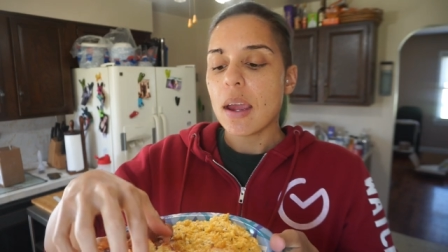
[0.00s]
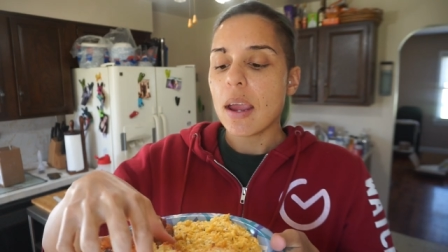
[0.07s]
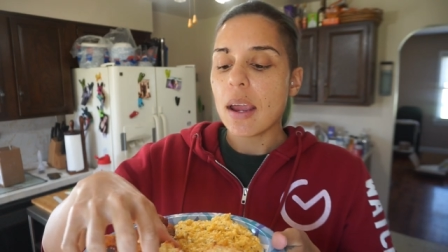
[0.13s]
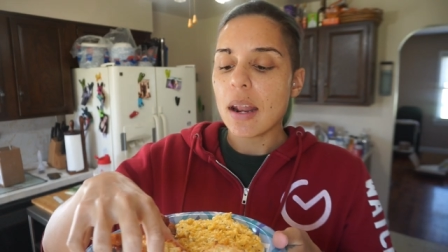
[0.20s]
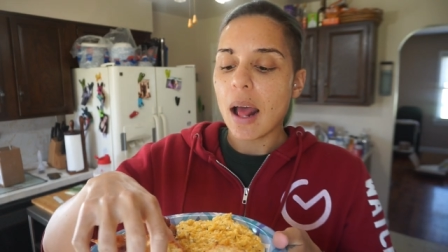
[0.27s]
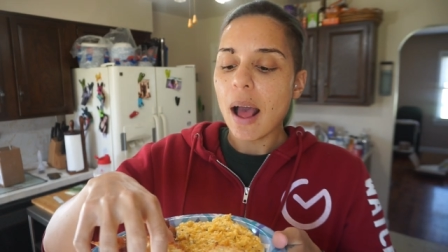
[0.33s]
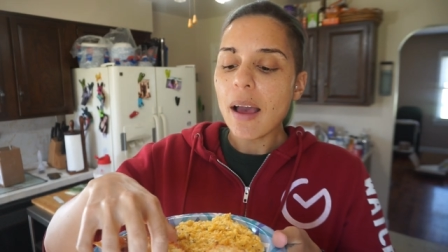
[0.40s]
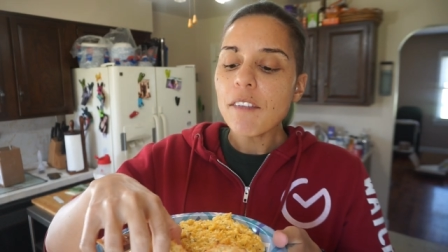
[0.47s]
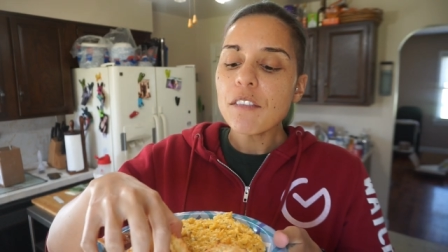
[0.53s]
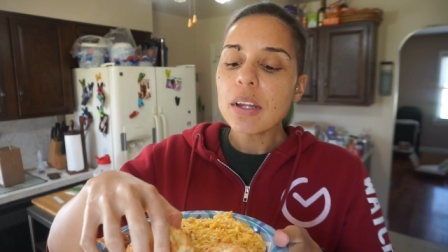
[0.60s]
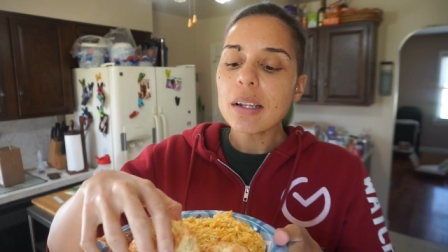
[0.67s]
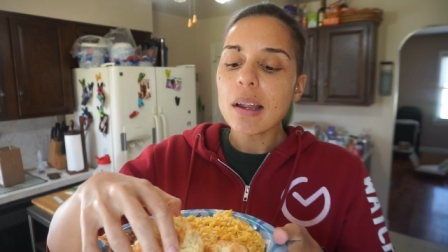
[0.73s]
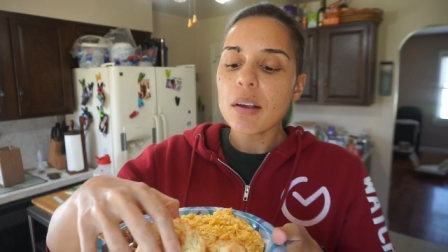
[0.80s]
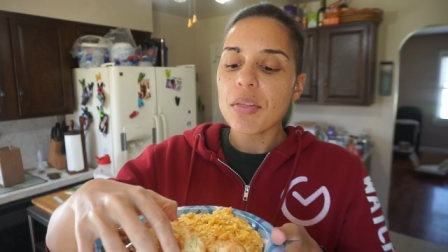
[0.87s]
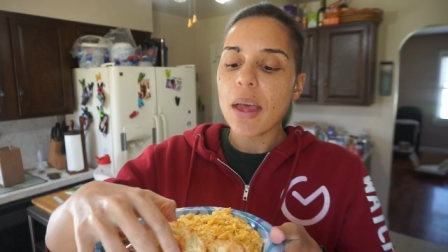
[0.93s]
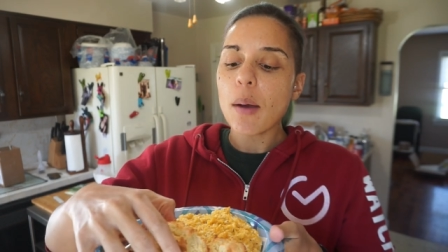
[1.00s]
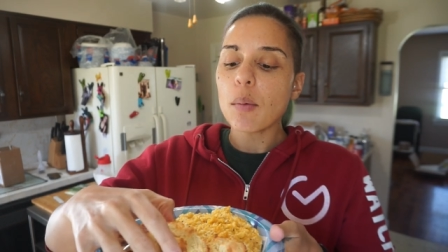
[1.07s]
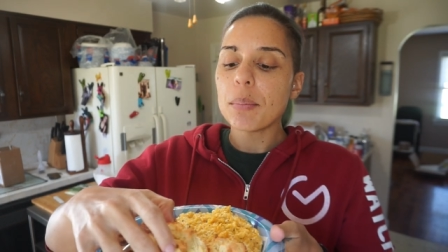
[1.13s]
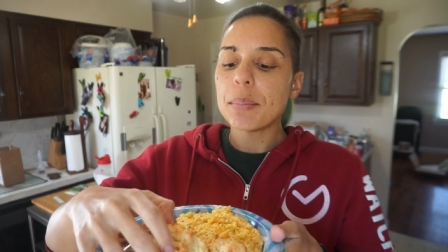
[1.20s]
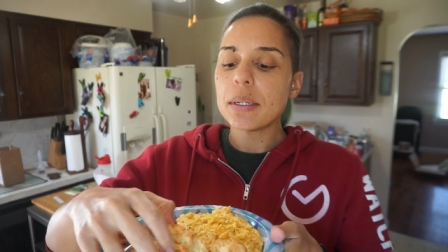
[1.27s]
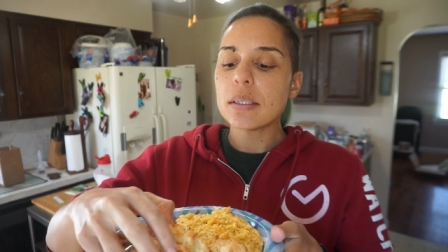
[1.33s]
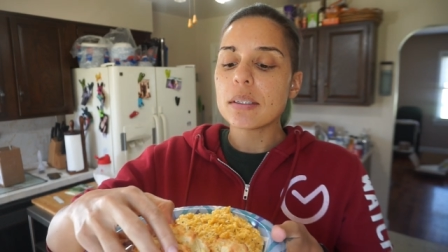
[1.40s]
and I feel like that
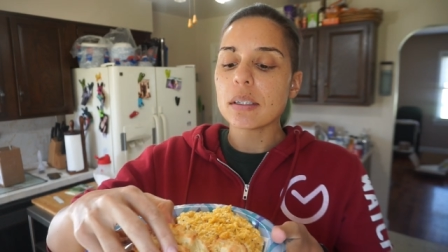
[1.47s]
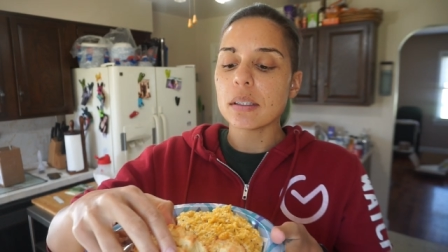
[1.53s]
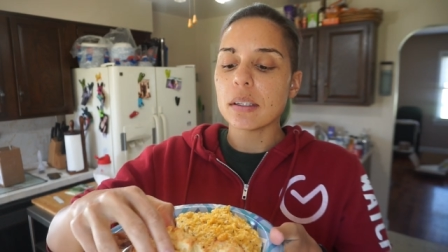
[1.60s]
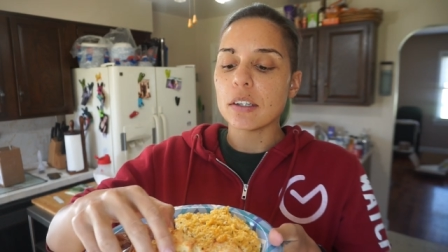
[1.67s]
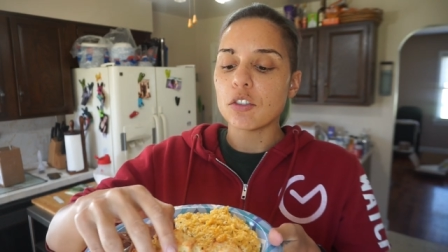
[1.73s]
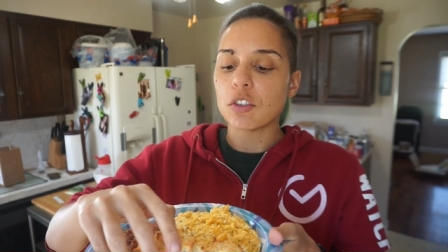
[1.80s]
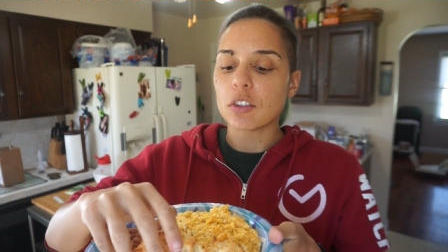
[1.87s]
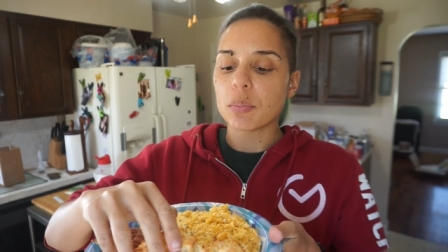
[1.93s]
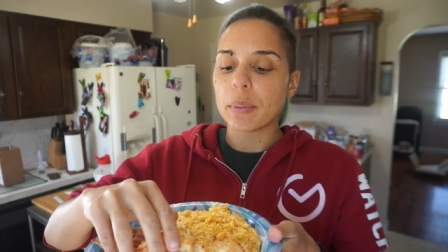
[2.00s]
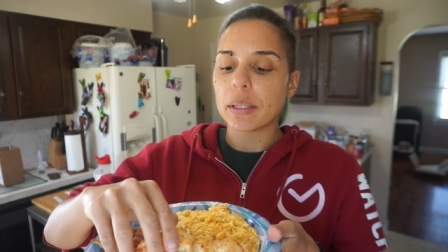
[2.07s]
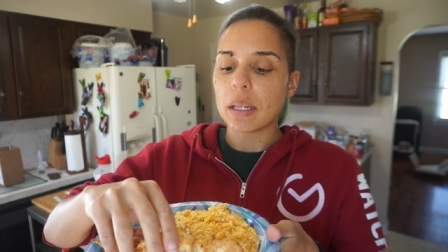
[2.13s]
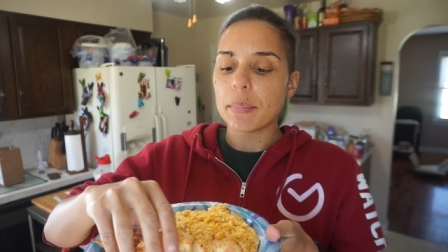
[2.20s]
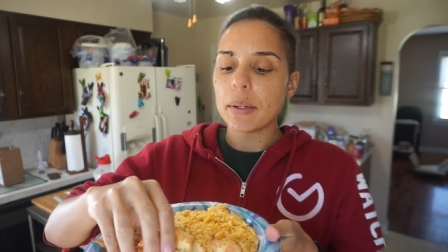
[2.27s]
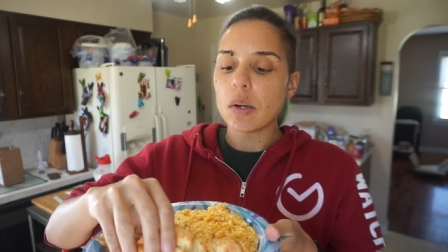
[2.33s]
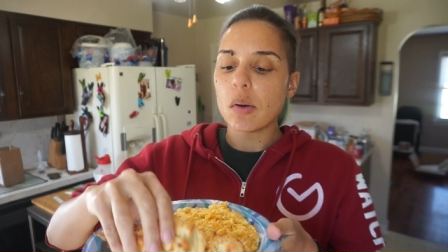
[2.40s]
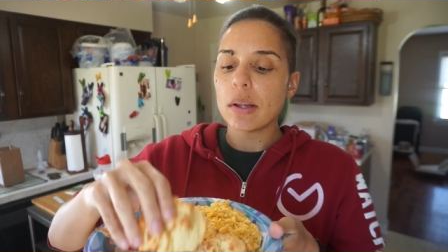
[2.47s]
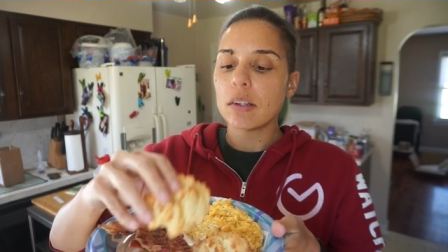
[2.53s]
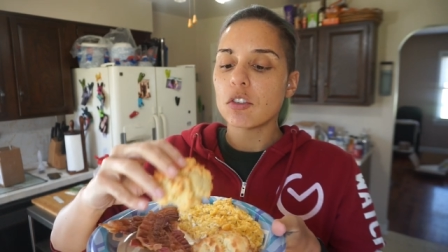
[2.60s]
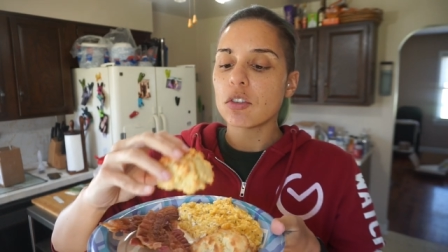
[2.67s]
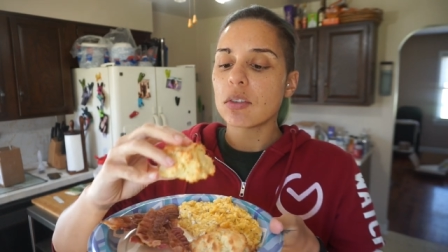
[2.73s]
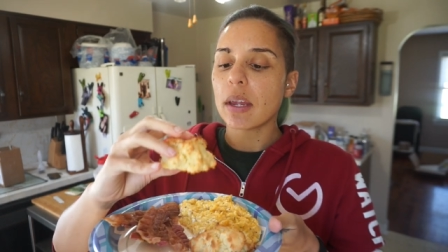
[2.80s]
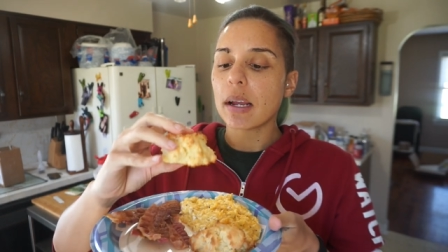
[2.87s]
would be delicious. But let me go ahead
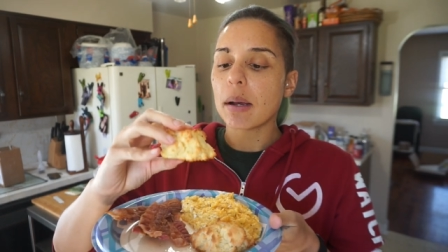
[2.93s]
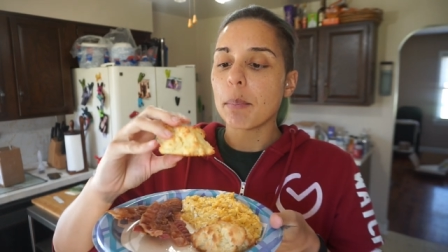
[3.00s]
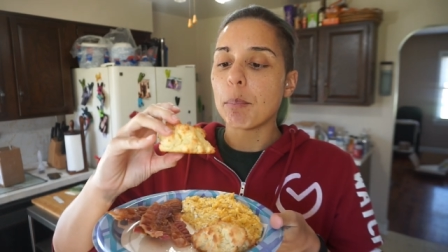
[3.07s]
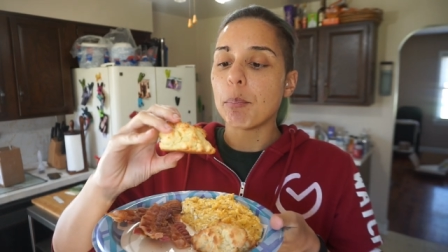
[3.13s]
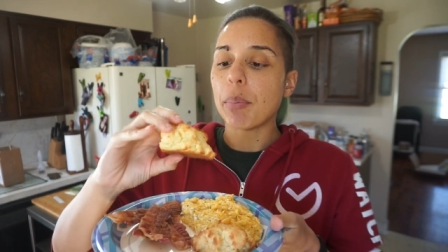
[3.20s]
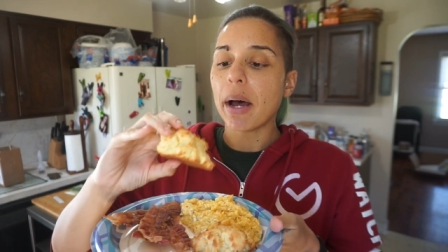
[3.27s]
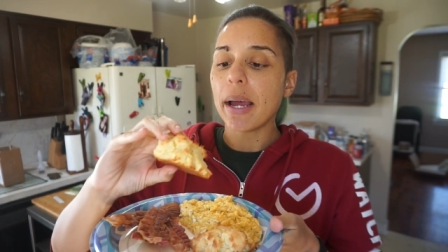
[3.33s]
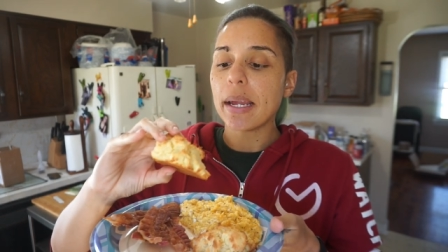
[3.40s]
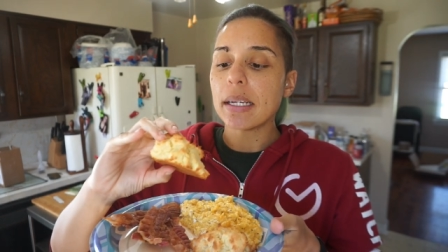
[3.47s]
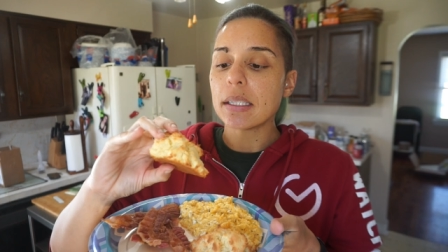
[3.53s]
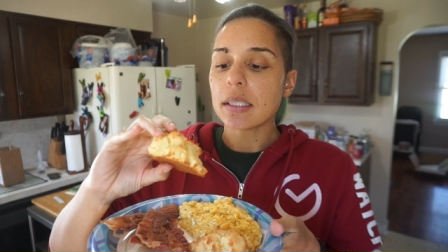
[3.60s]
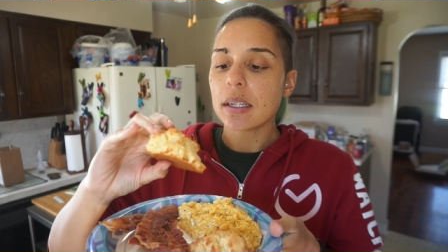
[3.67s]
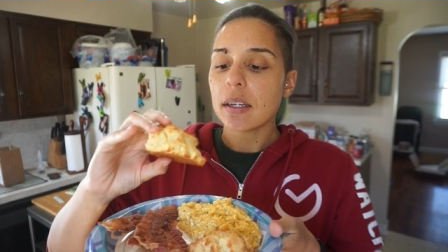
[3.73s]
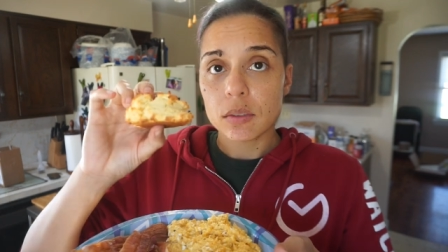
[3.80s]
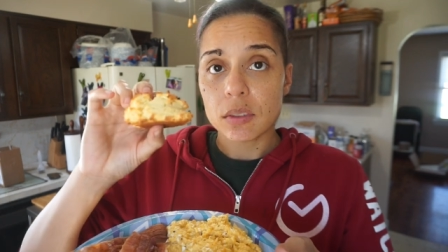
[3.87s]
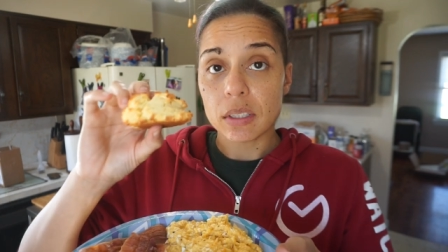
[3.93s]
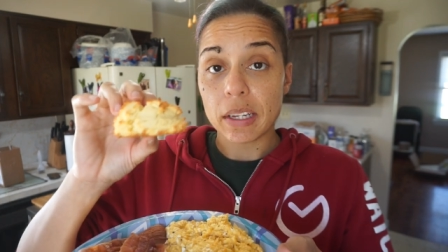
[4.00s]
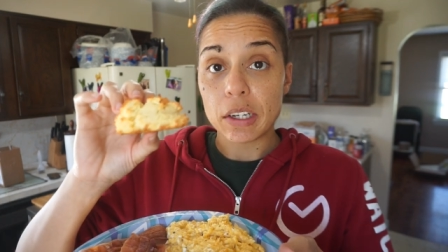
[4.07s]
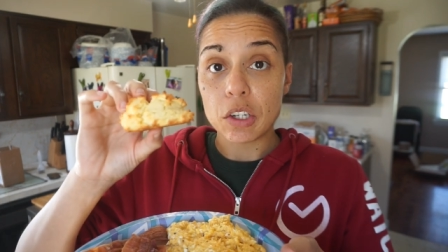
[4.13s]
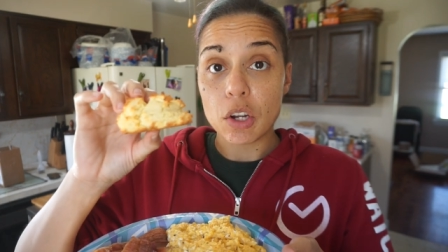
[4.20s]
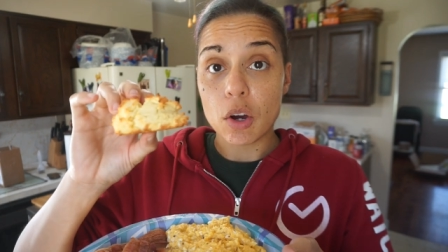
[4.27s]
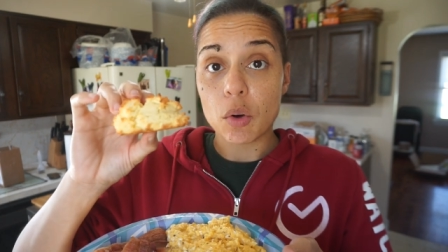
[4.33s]
and just take a bite to
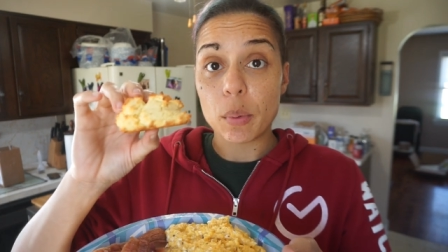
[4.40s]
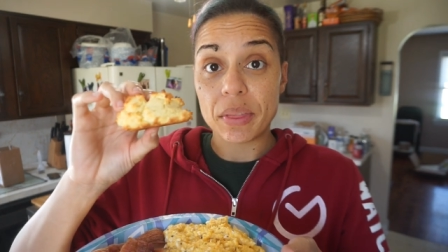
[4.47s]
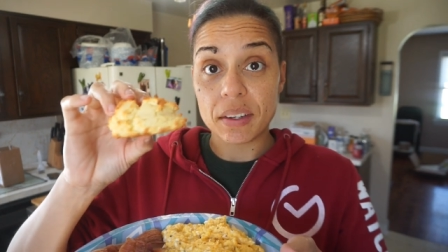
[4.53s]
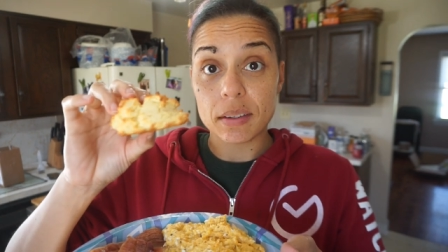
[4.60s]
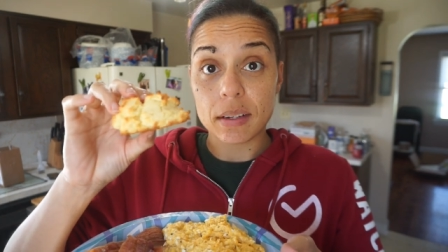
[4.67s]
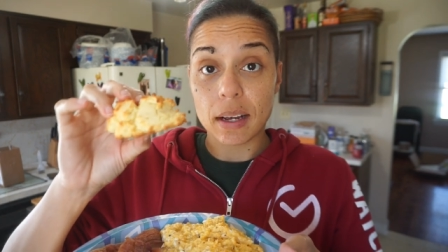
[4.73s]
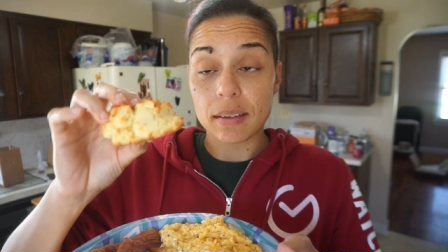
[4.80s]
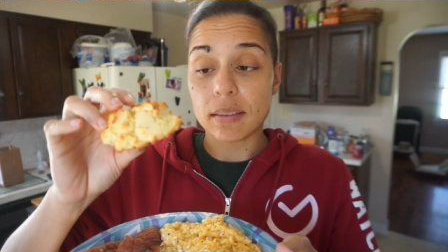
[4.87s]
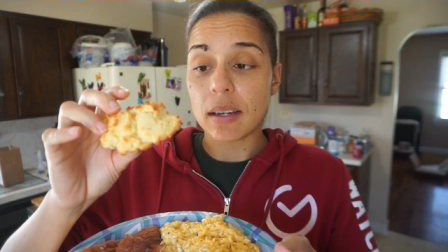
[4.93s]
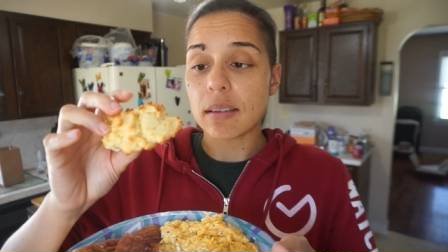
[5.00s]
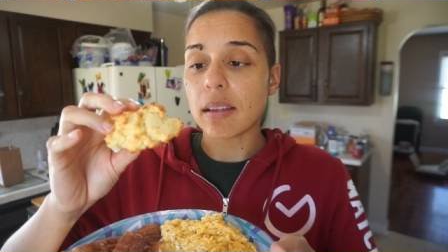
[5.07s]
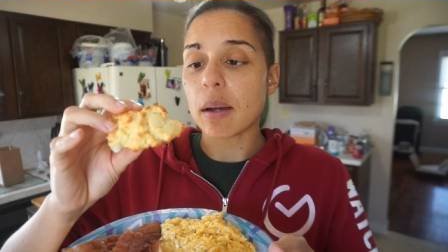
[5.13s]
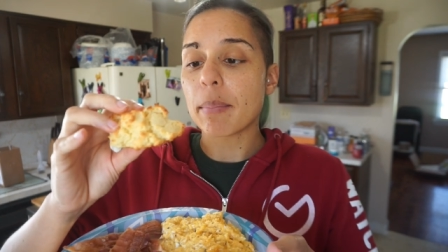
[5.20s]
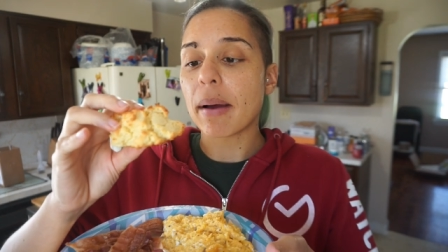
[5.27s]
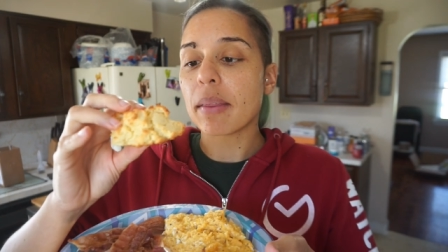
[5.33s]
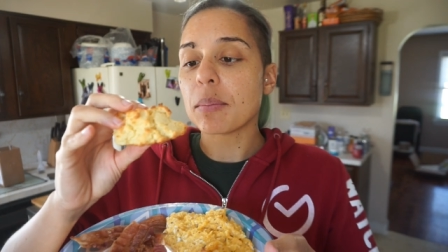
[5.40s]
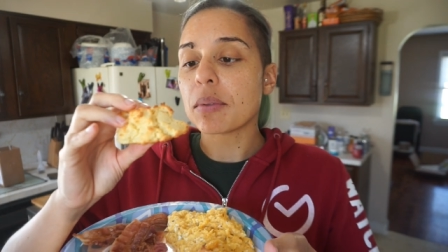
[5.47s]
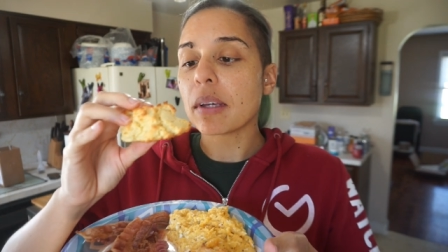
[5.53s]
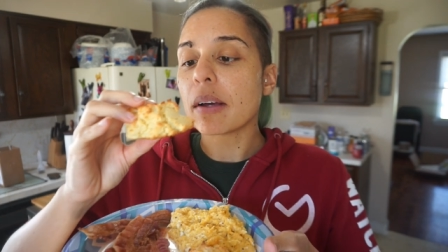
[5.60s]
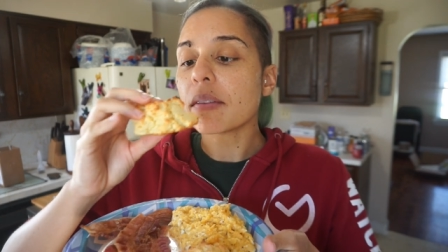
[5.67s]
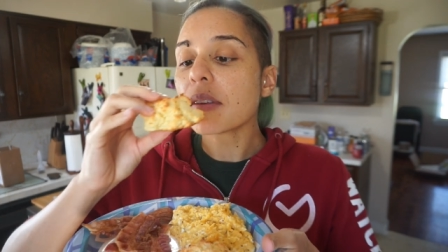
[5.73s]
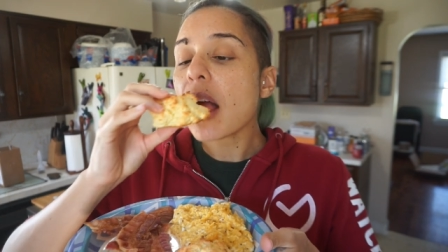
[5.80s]
let you know what these guys taste like by
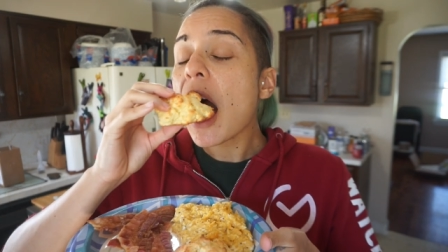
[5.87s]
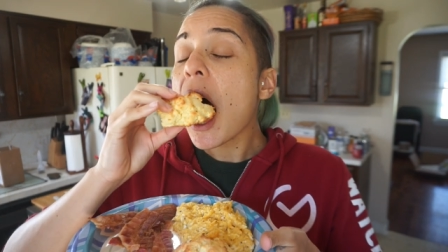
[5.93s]
themselves.